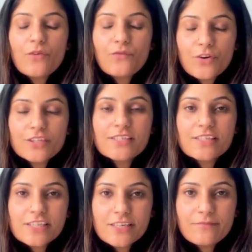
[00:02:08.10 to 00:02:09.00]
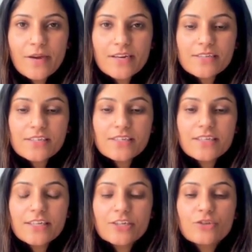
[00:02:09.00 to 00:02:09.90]
for this achievement,
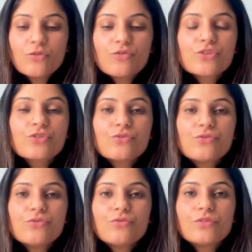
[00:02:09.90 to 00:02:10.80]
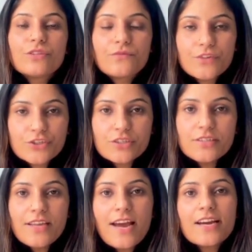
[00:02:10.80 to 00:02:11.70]
it goes to the
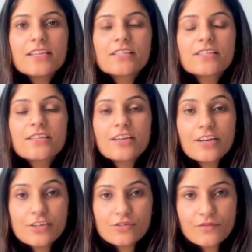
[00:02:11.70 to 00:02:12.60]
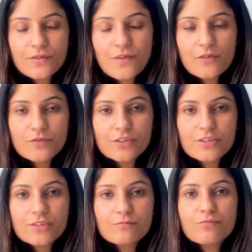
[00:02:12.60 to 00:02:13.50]
vision and courage of the
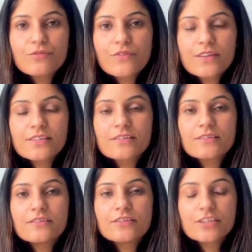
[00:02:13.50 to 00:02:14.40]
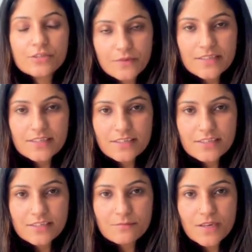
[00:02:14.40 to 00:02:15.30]
founders, Professor Jaswant Singh
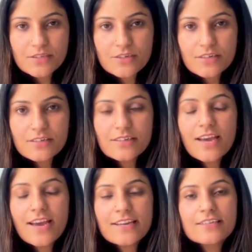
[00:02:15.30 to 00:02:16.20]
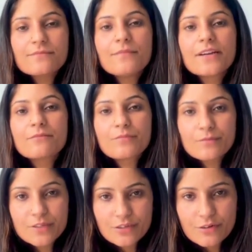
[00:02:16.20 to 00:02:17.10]
Gajjan Majra and Madam
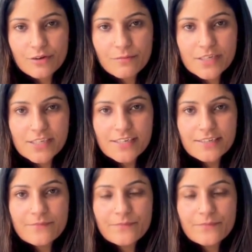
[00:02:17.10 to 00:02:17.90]
Parminder Kaur Mandir,